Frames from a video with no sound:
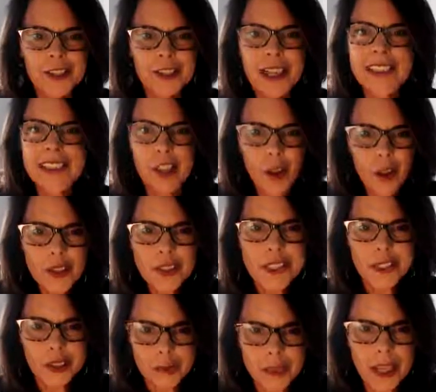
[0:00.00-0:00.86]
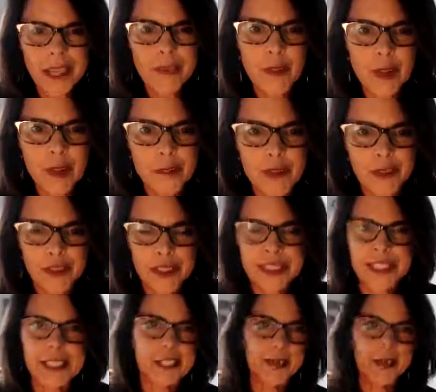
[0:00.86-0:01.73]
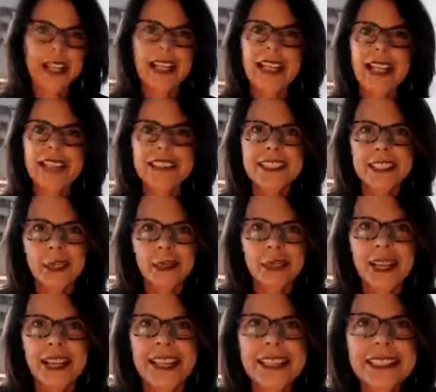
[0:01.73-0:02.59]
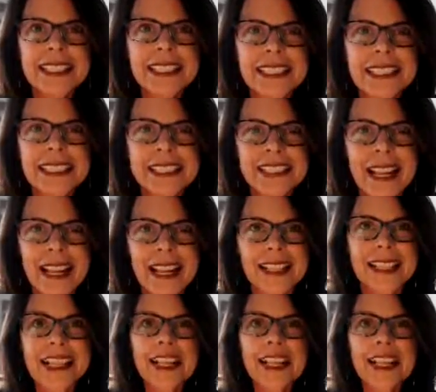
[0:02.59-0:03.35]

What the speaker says: like all survival of the fittest, right? And so kindness is not